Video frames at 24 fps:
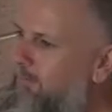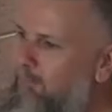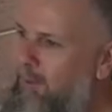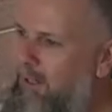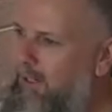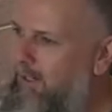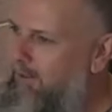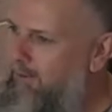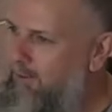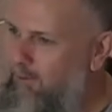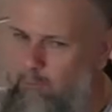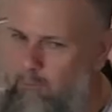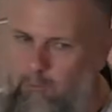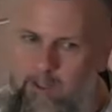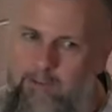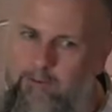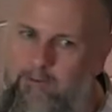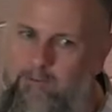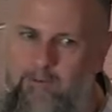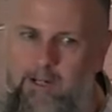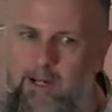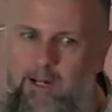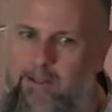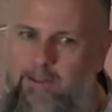by the grace
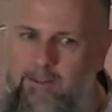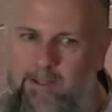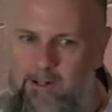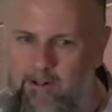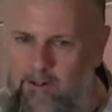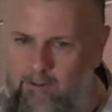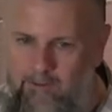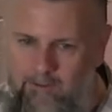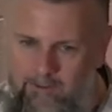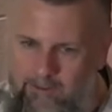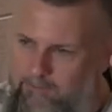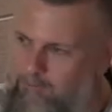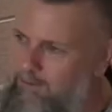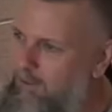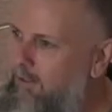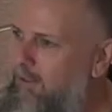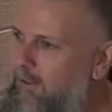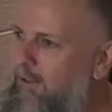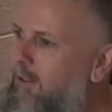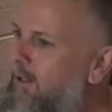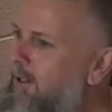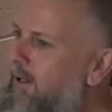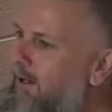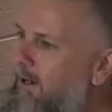of God, they are
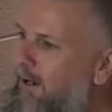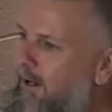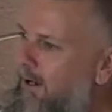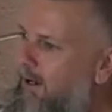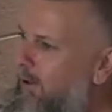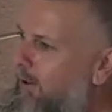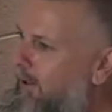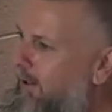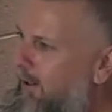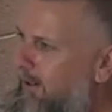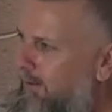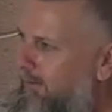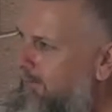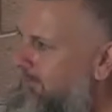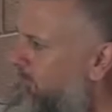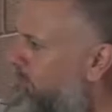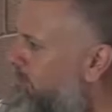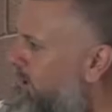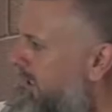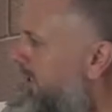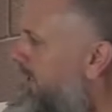living right